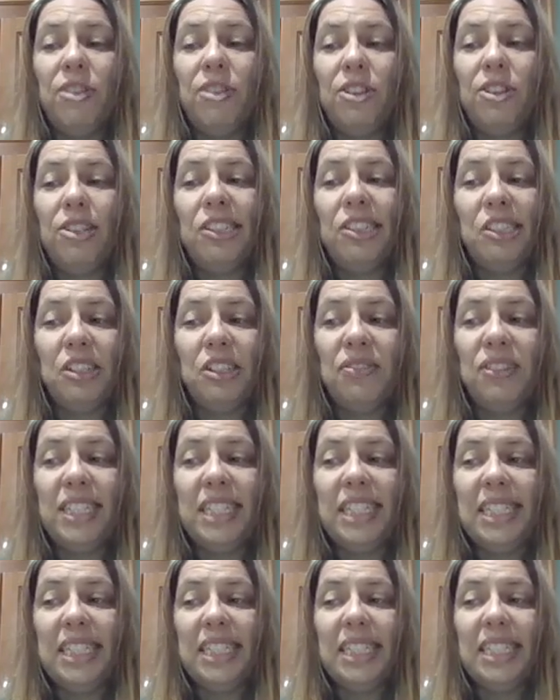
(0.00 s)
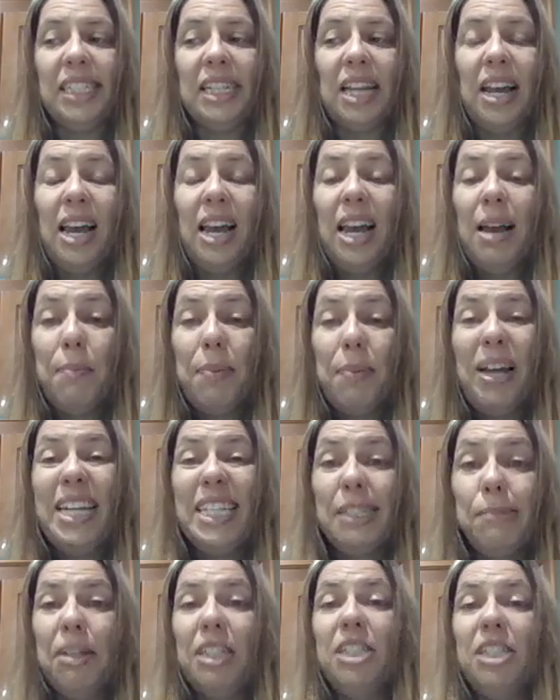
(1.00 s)
for their services by
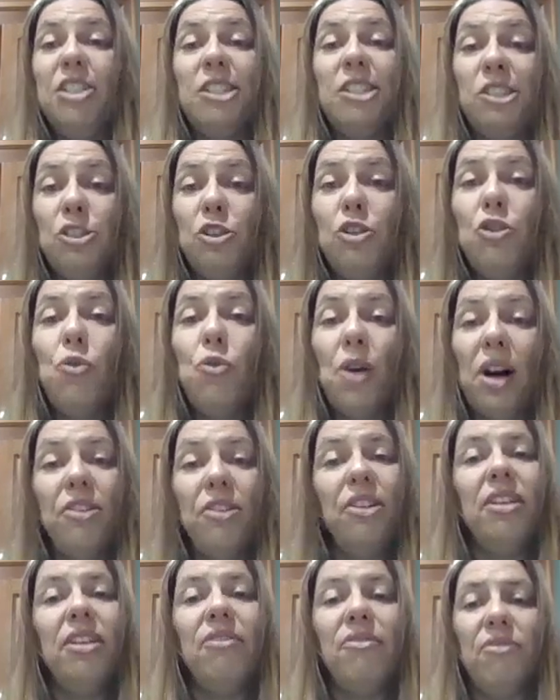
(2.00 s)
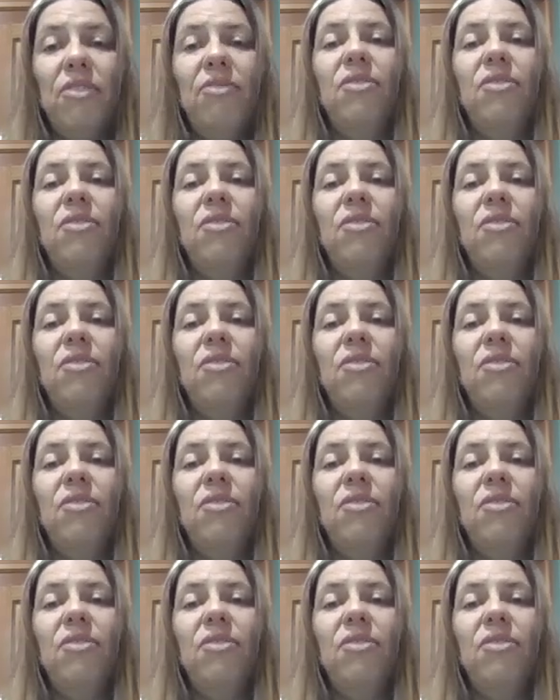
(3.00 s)
as much as 250%.